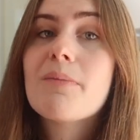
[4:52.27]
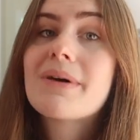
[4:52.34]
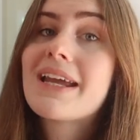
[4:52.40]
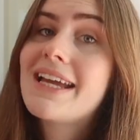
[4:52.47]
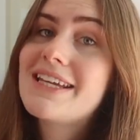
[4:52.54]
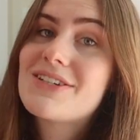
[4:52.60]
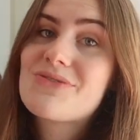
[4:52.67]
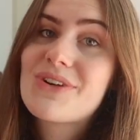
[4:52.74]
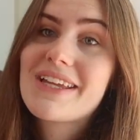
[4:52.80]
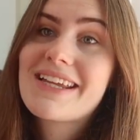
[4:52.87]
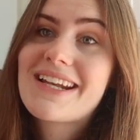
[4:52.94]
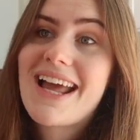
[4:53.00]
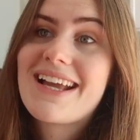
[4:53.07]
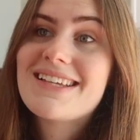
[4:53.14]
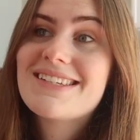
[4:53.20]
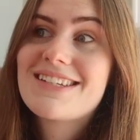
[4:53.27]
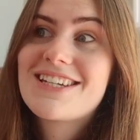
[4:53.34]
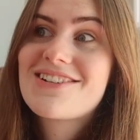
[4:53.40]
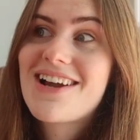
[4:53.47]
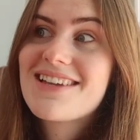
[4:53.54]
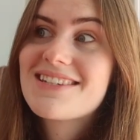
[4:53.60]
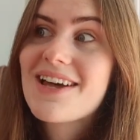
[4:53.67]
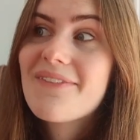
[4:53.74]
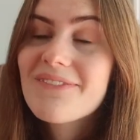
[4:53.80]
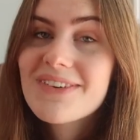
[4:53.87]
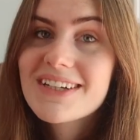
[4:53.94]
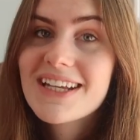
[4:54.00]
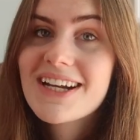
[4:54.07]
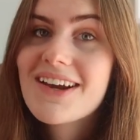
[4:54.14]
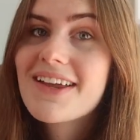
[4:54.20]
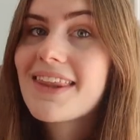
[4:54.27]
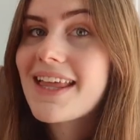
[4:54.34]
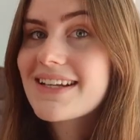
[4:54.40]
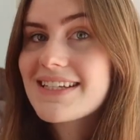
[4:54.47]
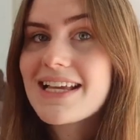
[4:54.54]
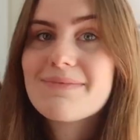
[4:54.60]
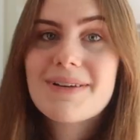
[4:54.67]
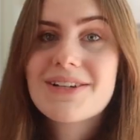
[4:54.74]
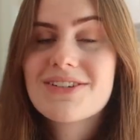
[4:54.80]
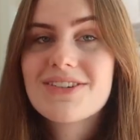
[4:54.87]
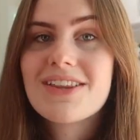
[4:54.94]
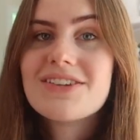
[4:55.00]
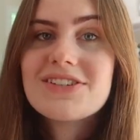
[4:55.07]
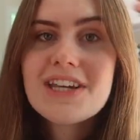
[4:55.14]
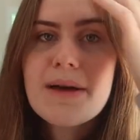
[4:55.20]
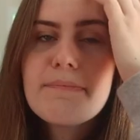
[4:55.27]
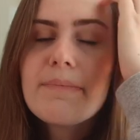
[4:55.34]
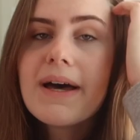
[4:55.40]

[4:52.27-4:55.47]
But it is really nice to dress up for dinner and like take pictures on the ship.